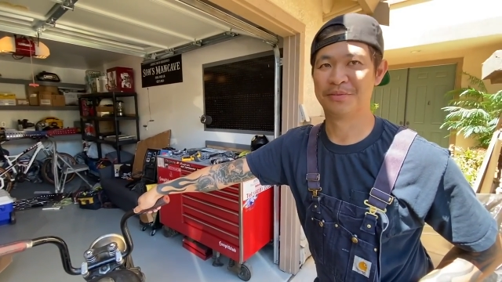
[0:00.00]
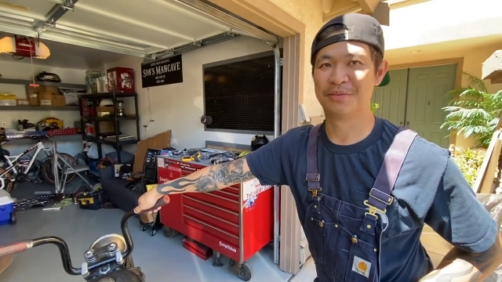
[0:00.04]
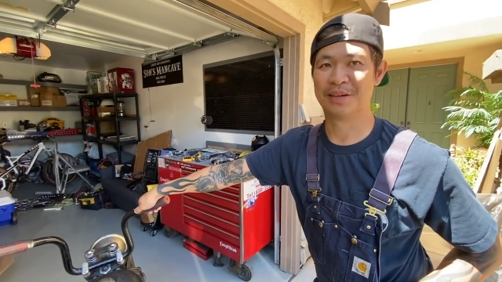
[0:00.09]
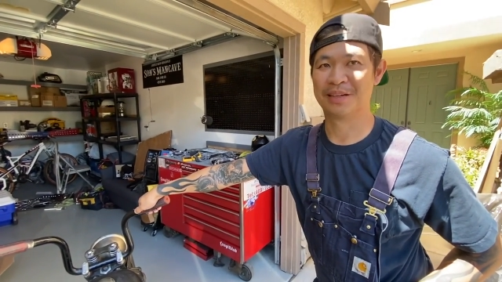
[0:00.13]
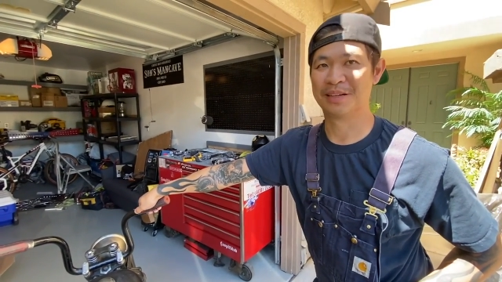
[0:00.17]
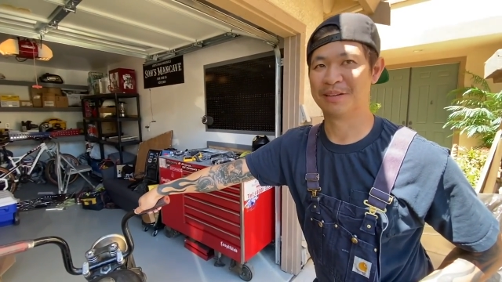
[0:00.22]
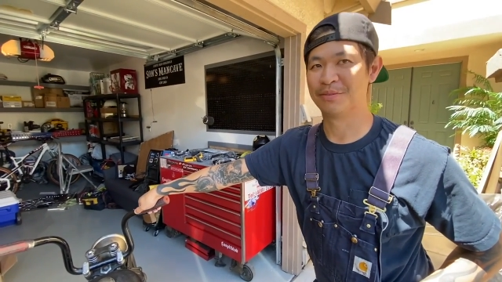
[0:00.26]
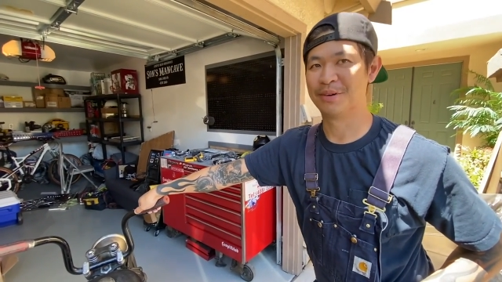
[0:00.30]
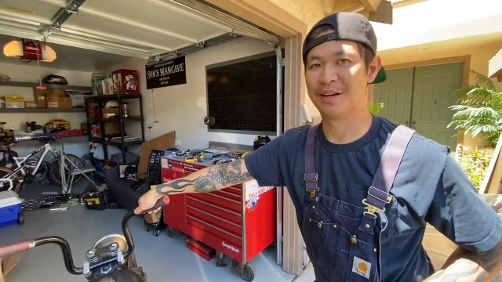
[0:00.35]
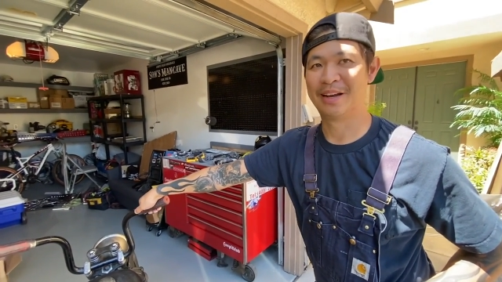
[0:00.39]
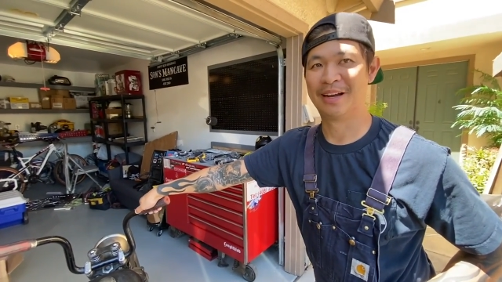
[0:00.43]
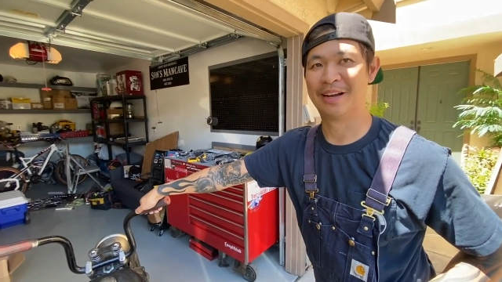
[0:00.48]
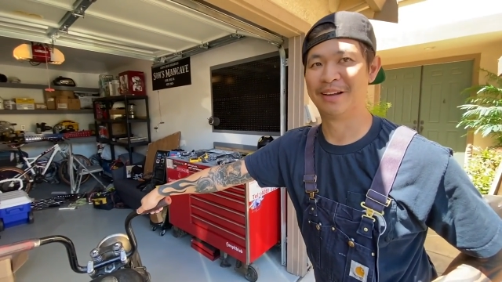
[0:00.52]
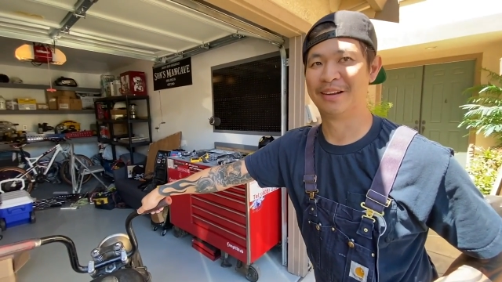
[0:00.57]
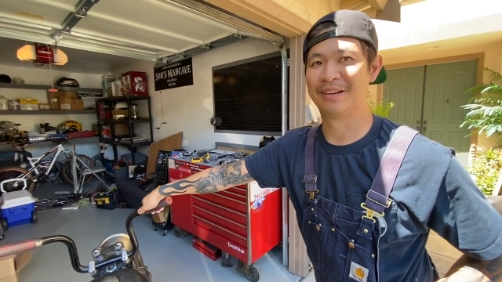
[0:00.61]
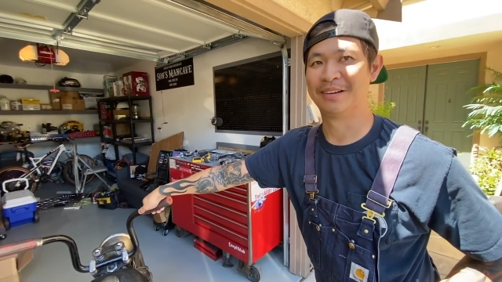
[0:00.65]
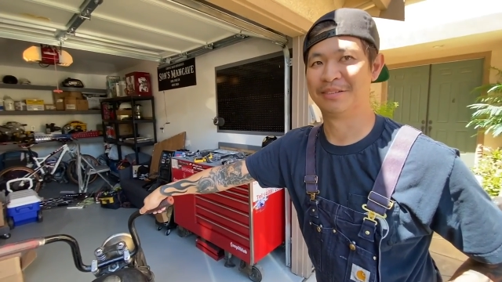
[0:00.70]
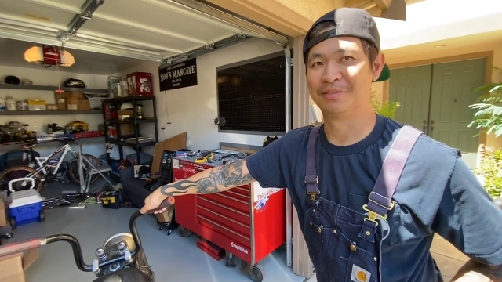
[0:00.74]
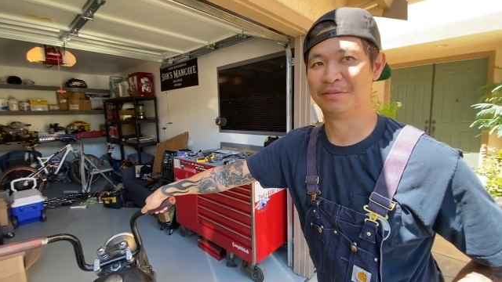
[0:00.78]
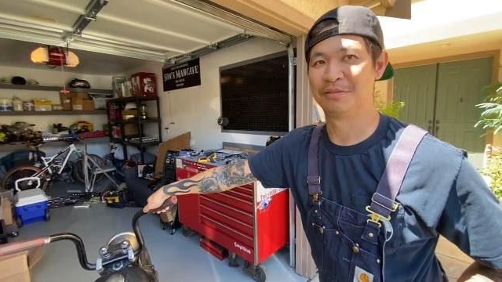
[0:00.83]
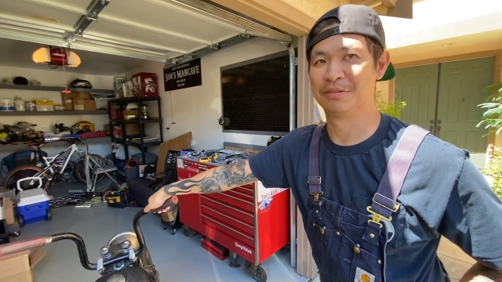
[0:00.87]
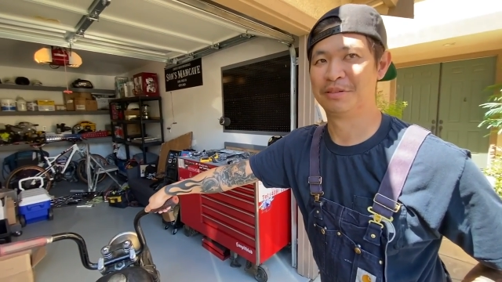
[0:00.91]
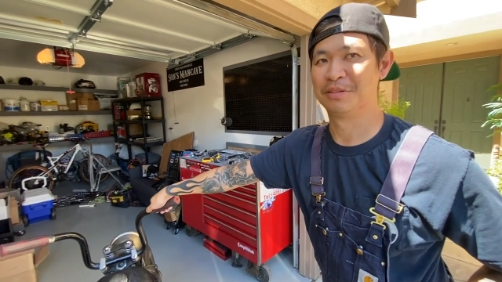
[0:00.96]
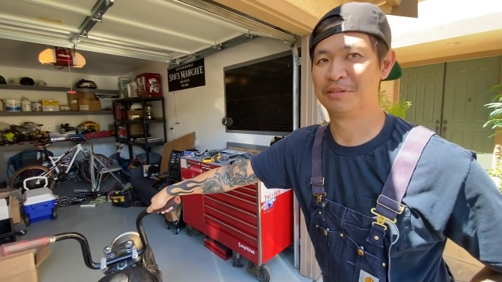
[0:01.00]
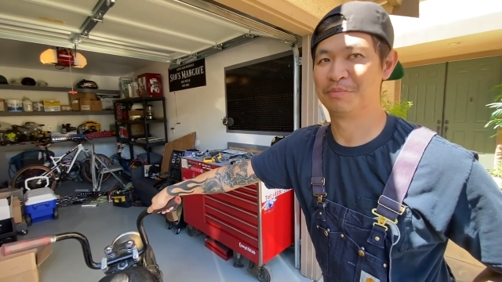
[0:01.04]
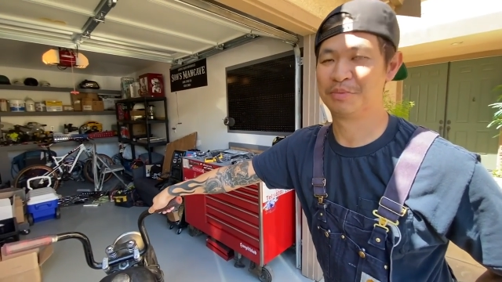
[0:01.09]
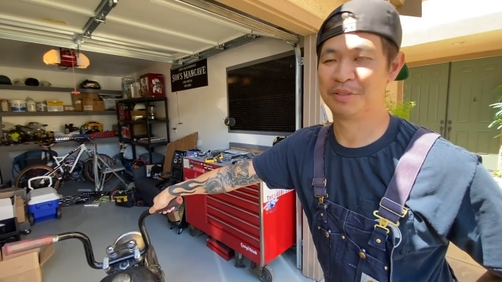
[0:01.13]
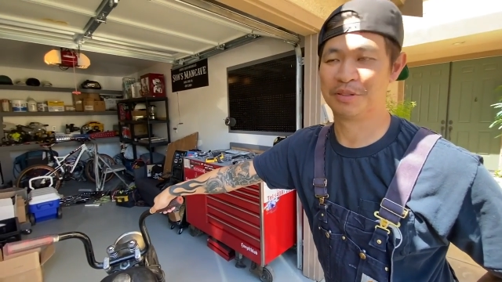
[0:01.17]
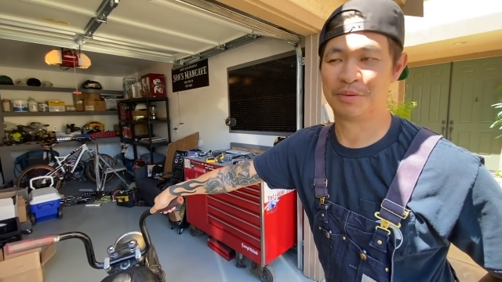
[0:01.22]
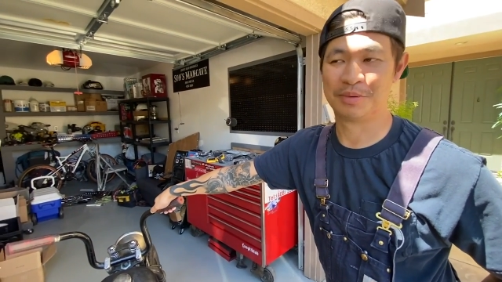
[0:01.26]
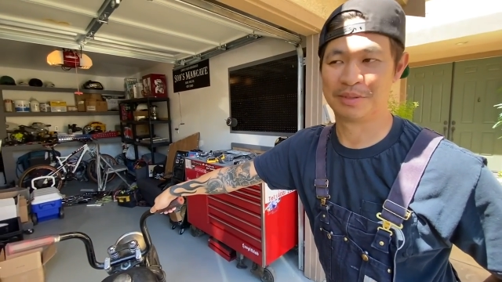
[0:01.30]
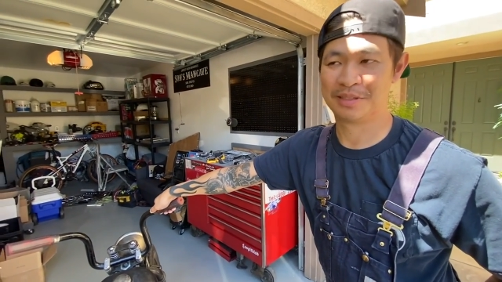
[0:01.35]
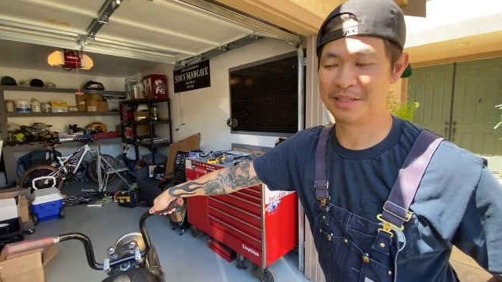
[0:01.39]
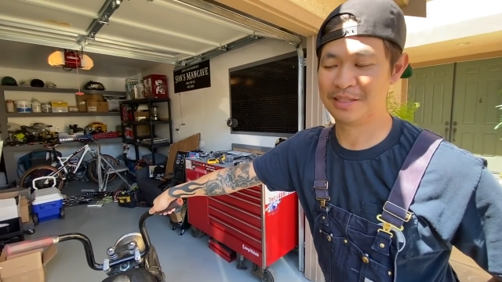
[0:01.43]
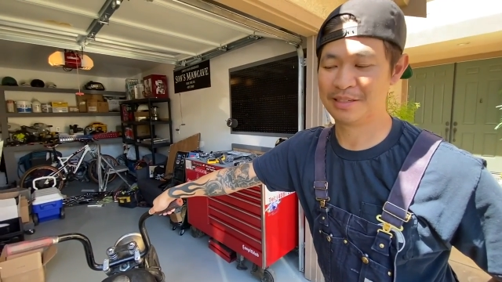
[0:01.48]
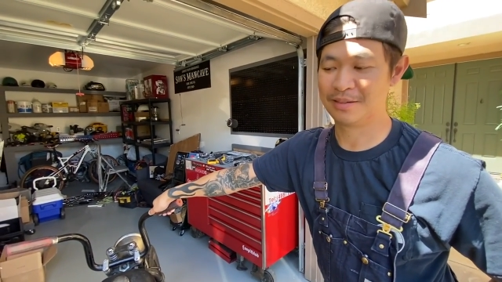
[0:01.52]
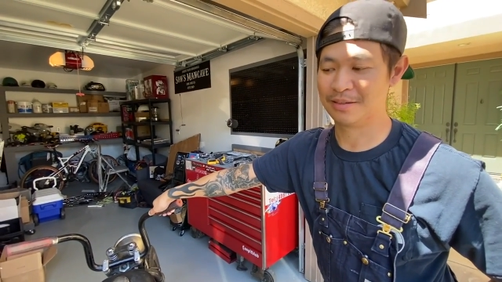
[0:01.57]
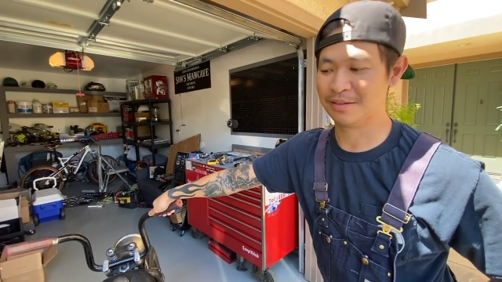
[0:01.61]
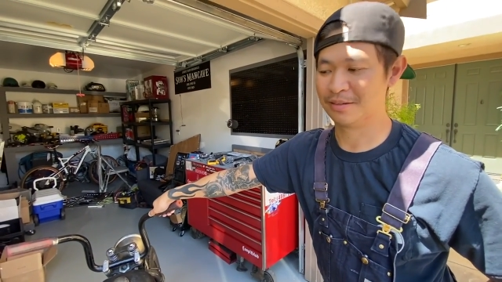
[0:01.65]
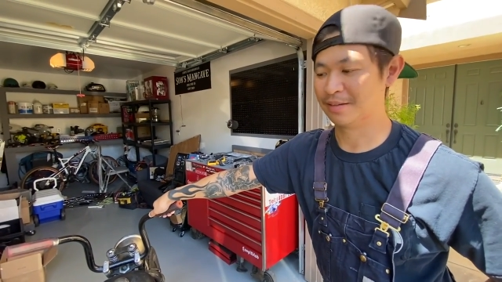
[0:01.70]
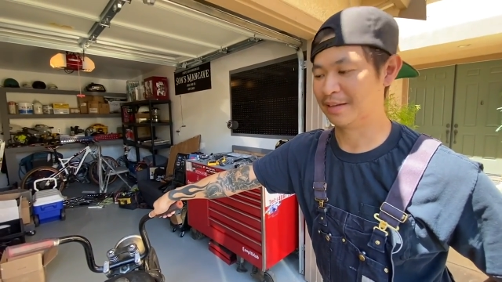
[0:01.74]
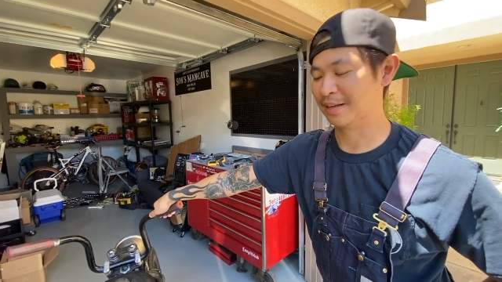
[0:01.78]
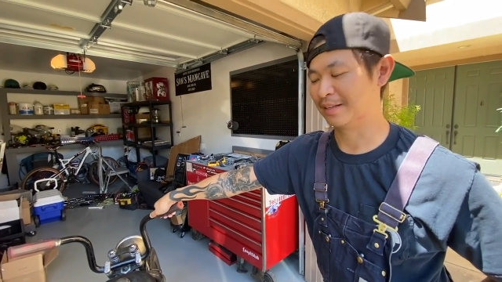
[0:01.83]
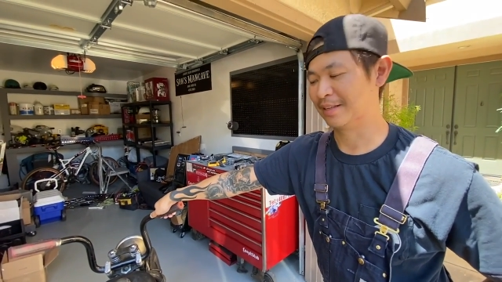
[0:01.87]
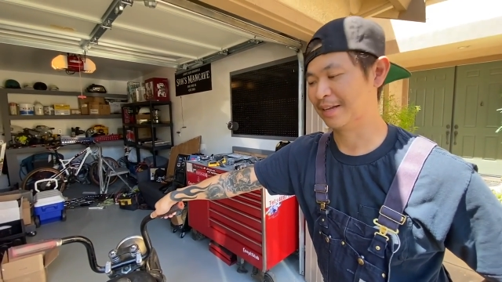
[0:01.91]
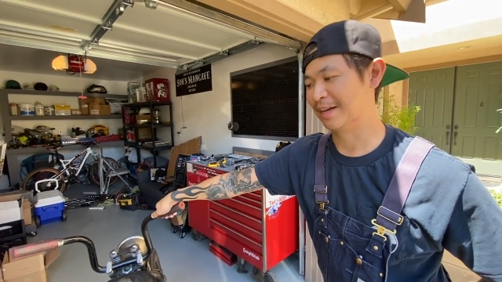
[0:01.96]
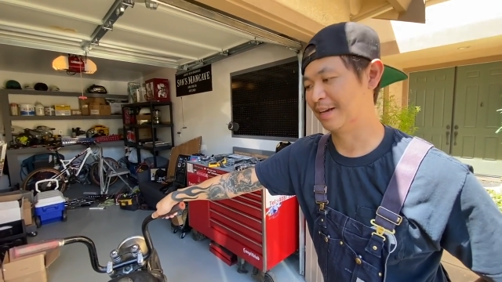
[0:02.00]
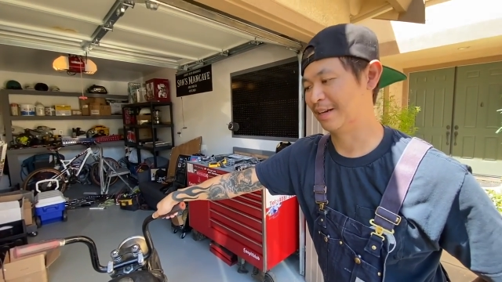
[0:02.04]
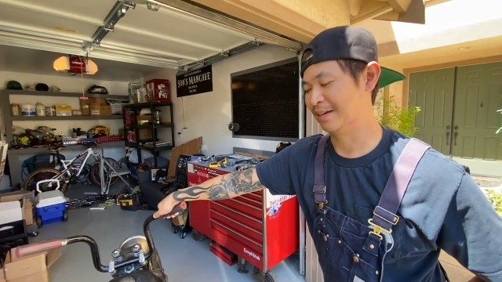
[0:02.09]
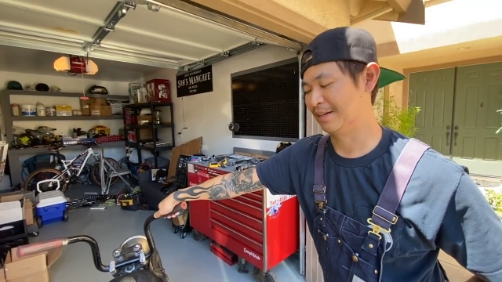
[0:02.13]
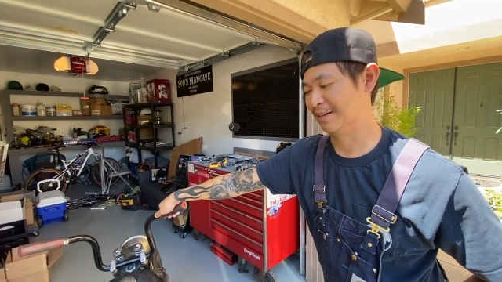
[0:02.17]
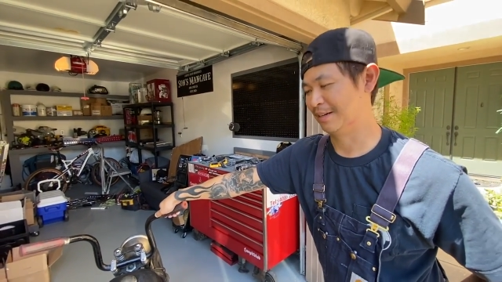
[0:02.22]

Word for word: fucking ride out and someone sees you like that.